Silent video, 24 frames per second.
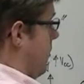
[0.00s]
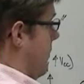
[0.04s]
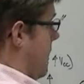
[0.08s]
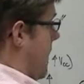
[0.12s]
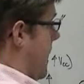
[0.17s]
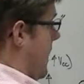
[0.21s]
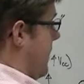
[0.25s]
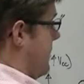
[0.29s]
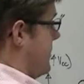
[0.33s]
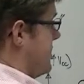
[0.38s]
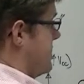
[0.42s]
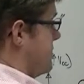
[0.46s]

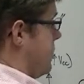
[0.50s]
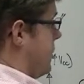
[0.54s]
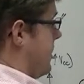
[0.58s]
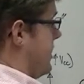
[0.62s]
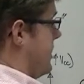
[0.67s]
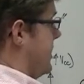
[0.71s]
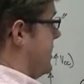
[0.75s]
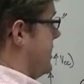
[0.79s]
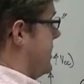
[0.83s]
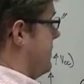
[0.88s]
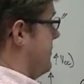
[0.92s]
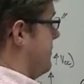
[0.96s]
at this
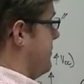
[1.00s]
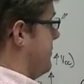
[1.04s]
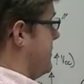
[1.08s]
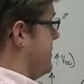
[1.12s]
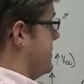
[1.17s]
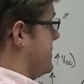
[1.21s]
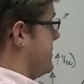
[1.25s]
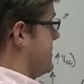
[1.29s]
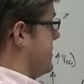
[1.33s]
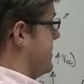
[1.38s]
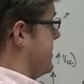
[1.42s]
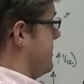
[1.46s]
point here, for
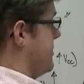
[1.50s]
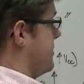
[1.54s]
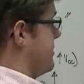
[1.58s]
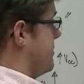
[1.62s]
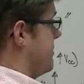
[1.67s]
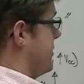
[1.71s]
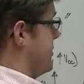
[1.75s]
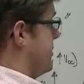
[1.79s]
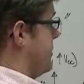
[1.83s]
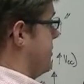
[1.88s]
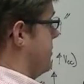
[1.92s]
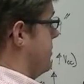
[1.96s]
this
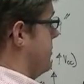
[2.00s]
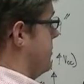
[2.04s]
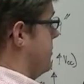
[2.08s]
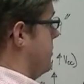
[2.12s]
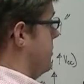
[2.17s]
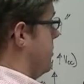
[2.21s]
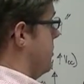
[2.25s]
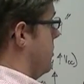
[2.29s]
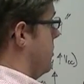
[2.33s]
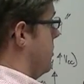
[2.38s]
individual Q,